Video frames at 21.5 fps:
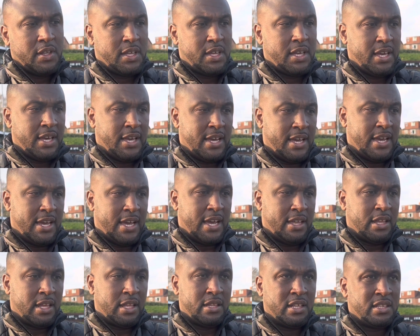
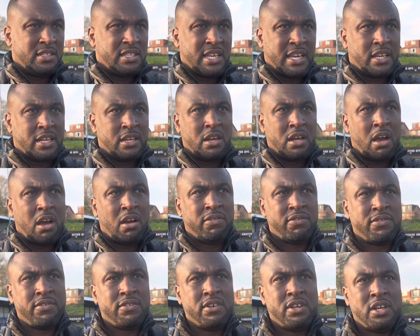And then second
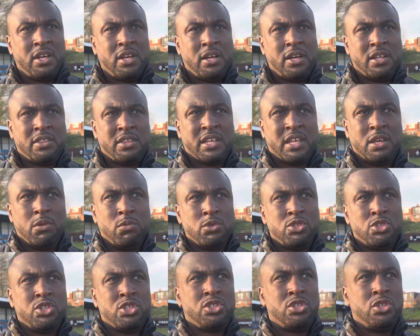half, I think it was
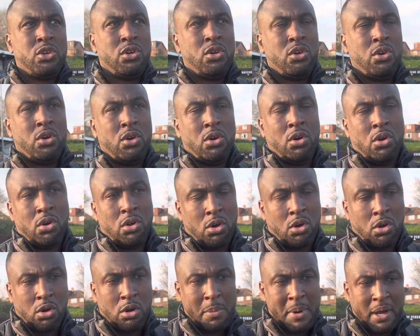just
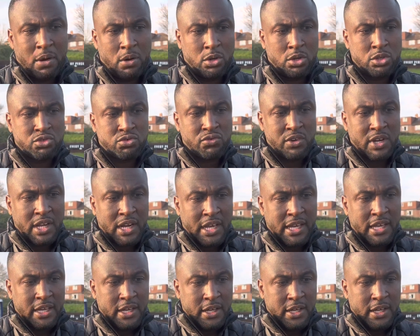all about us really.